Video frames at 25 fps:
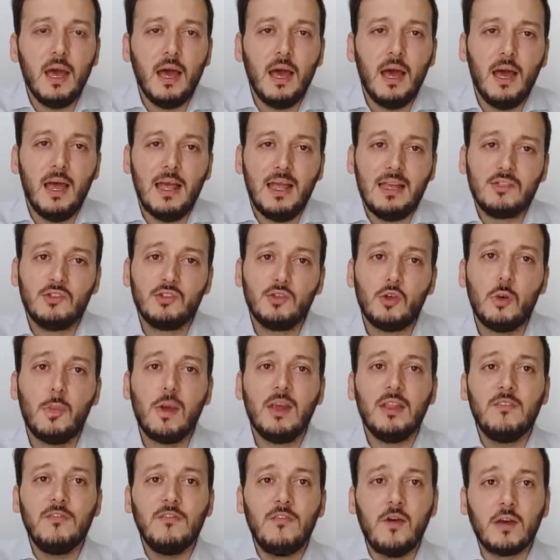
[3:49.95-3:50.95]
has so
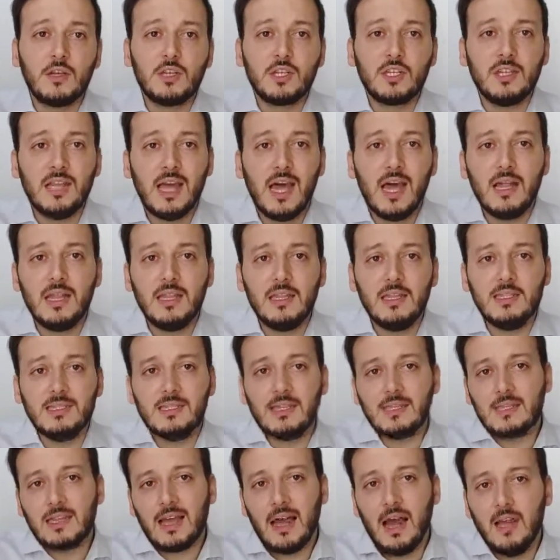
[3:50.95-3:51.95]
many functionalities,
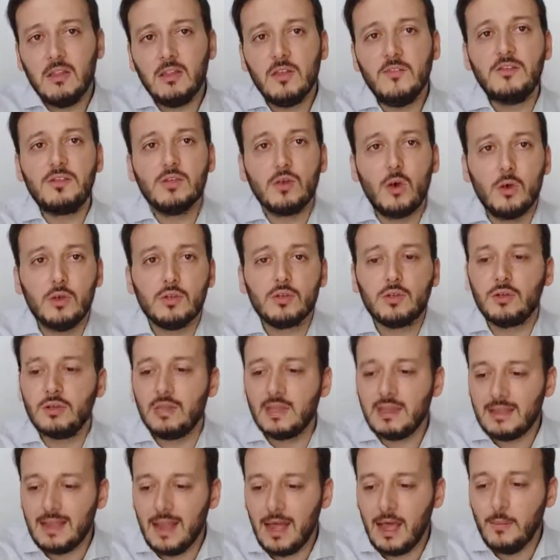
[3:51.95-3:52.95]
that kind of is also
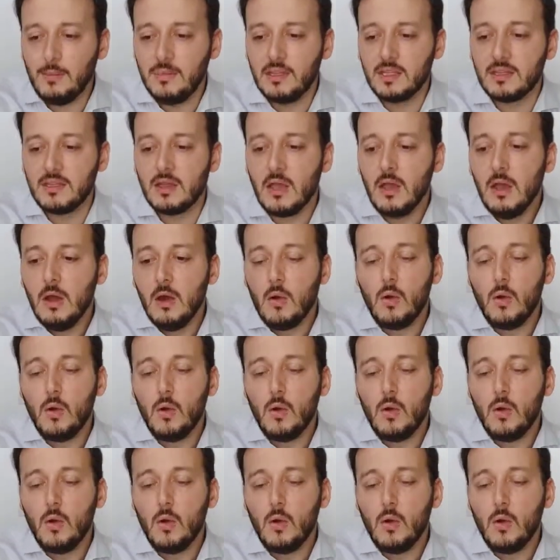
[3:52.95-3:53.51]
the tablet.